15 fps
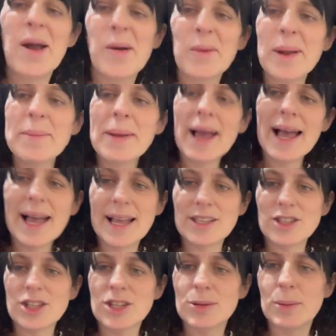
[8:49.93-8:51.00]
We
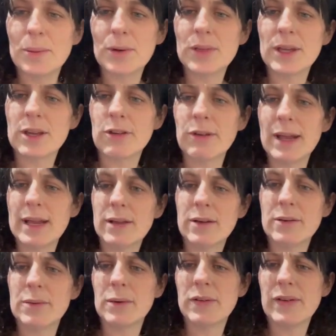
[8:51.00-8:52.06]
match! We're both in green.
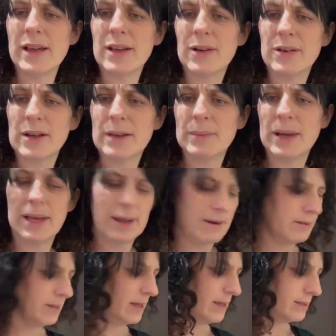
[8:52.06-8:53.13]
Oh, what have I got in my hair?
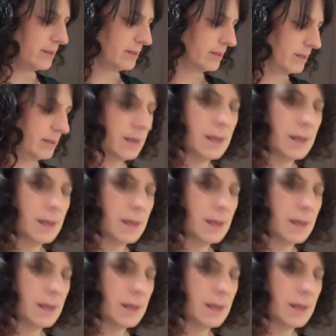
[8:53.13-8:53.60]
That's